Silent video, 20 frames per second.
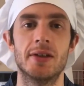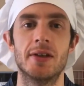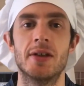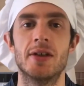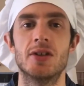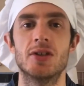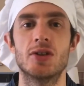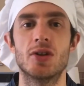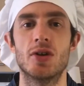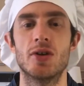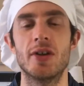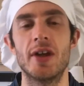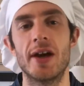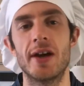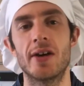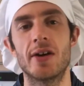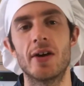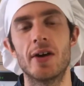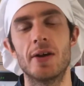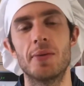so that
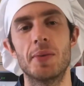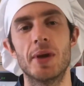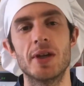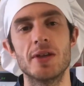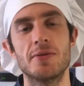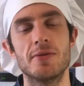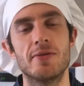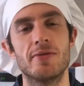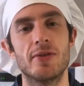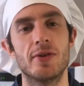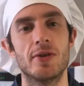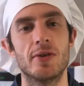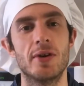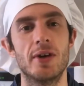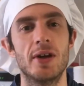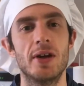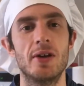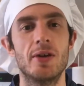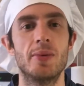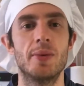kind of makes me feel a
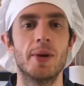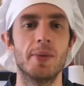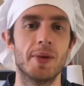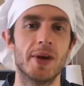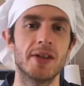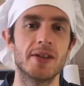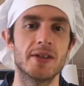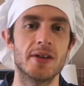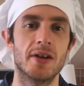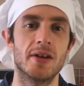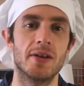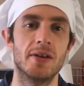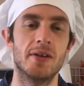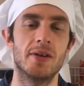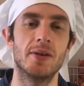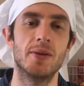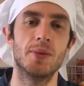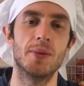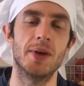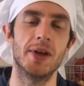little bit better
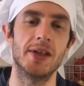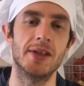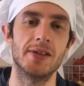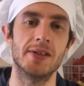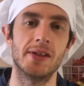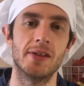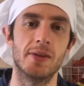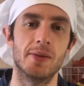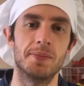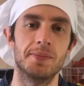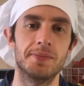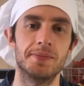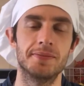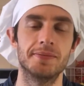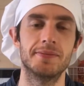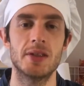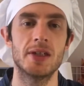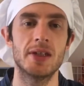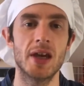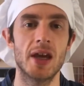when eating them.
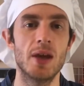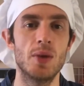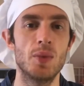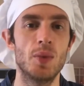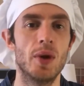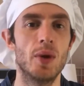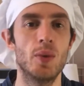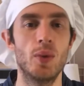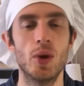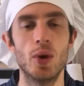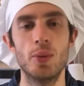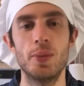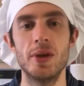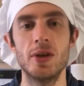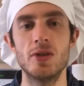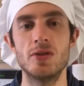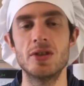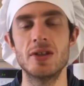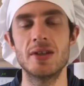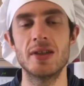Today we will be
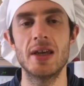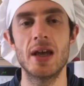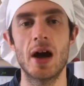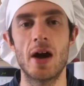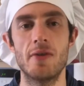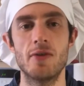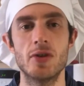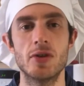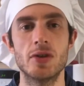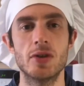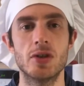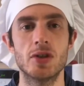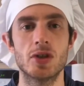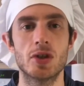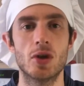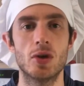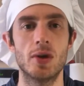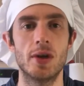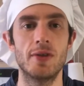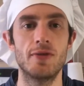using the oven, so
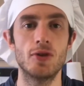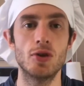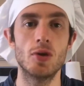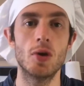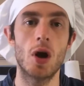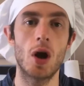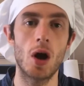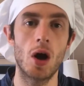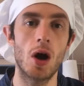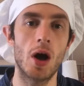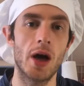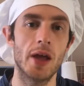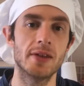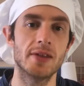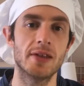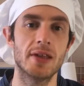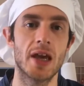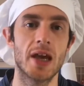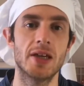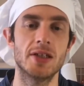if you are under
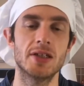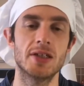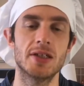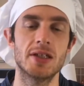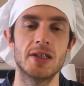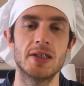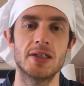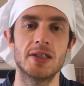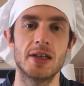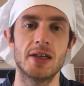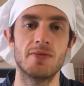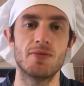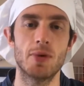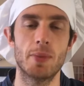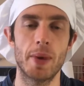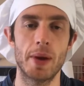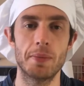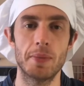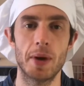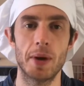the age of 16,
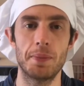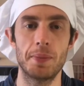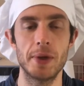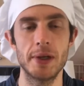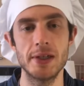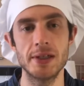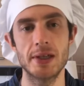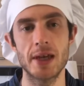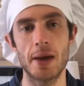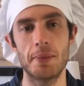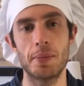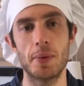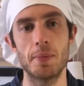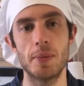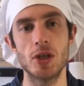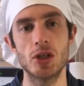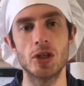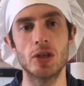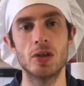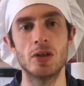remember, please get
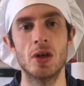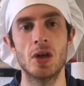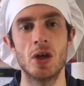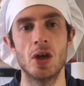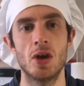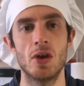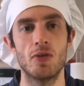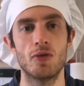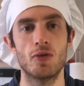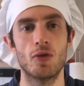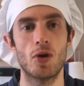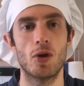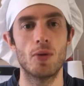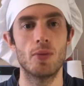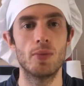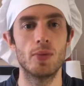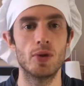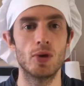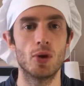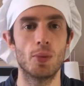permission
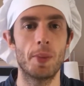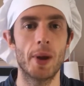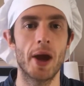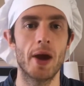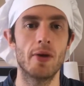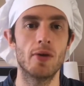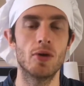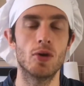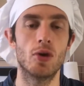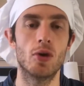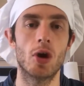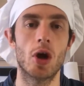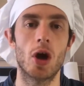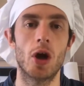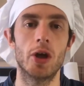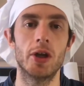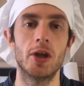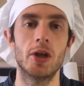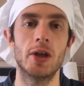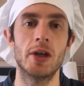from your parent or
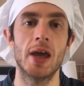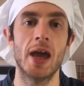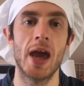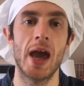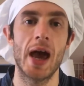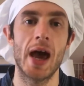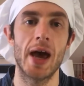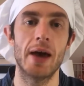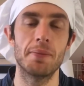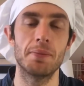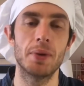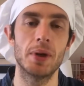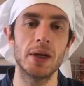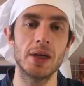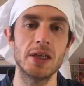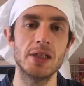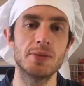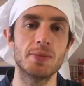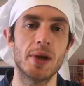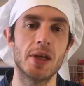guardian, and
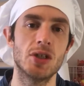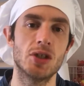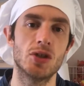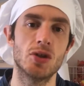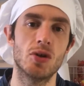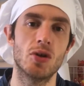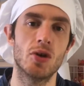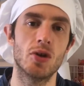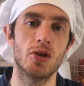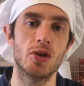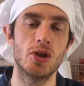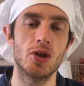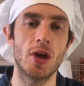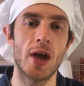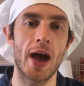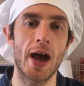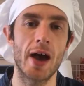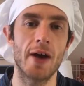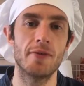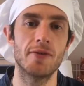please make sure that you
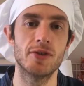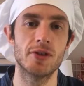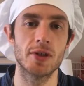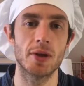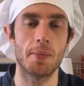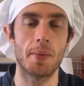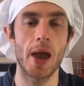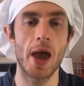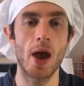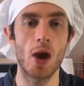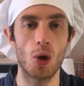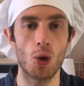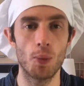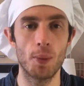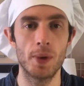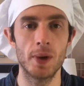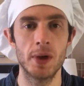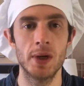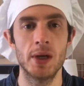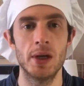have some help,
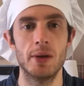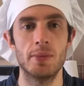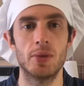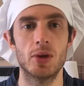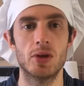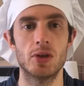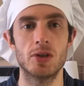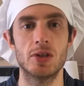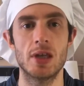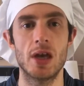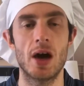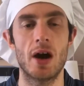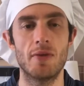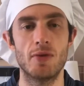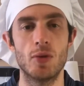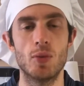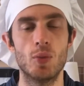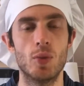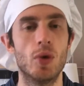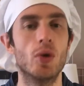because the
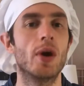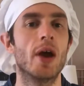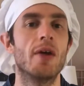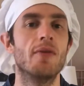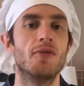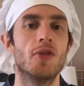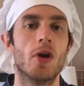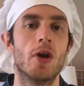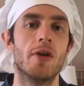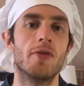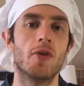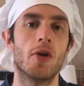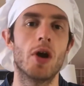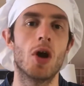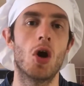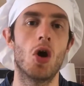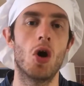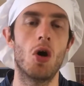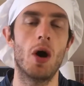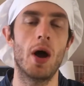oven will get very
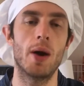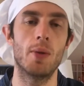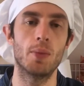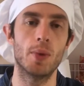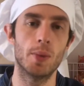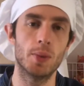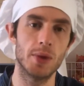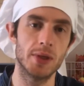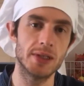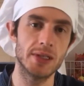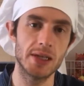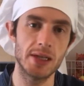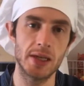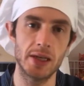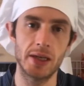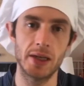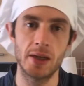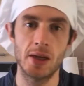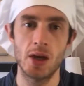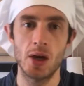hot, and when we're
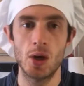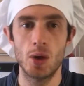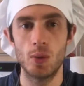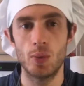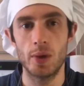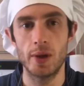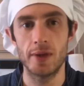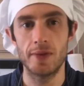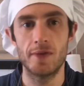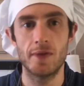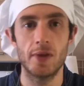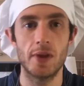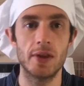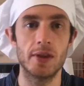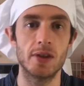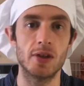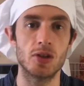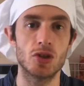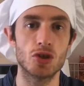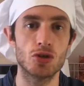dealing with
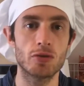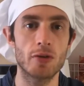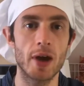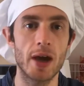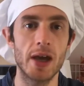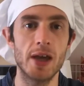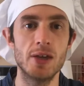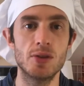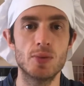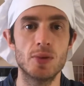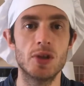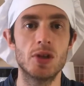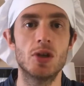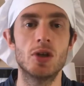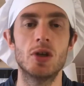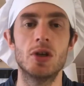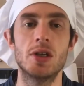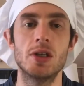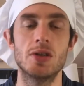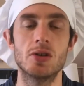the trays with the
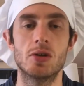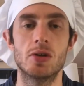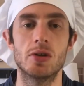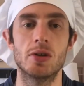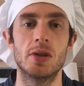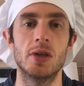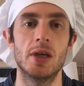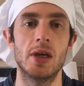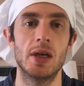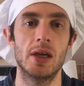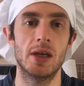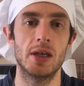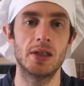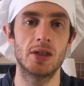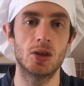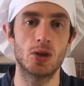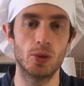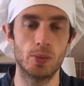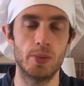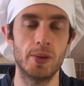cookies on, it
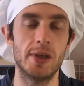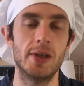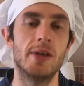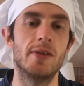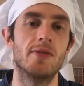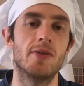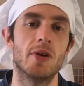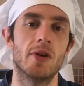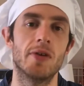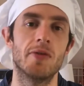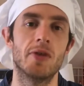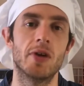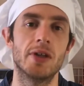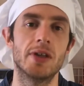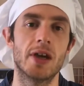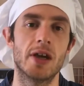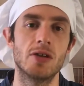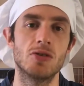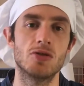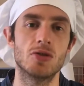could be very
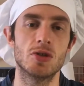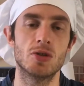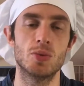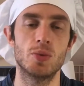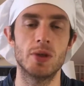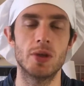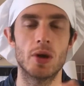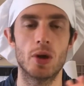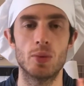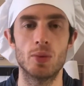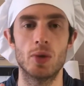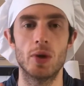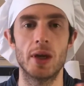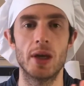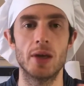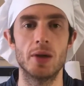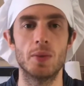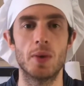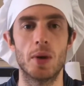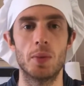dangerous. We don't want
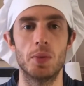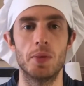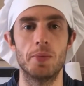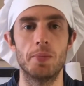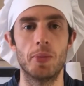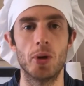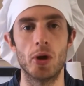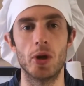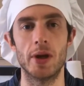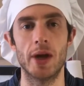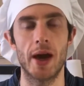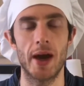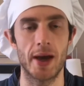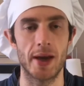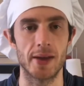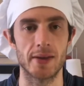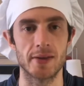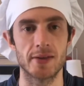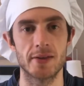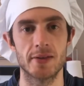anyone with burnt
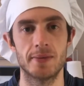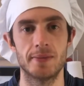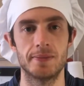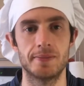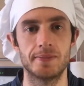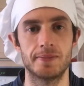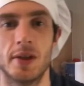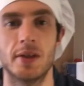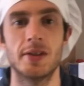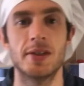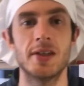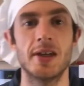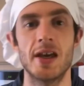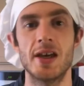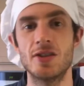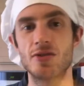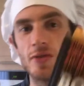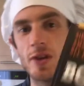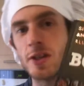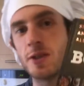hands. Today's
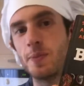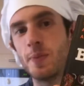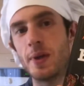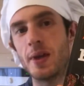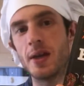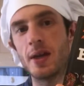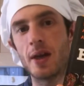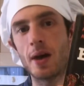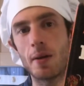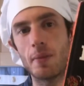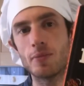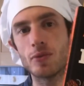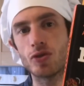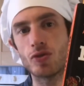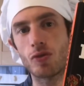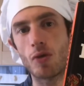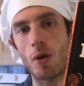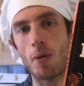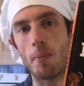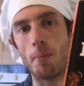recipe comes
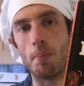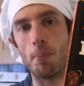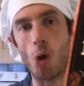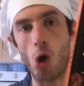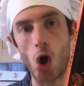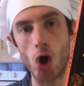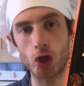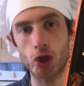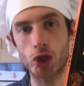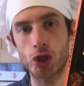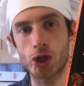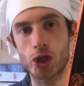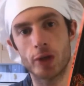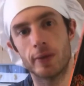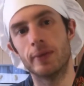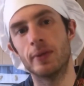from Bosch.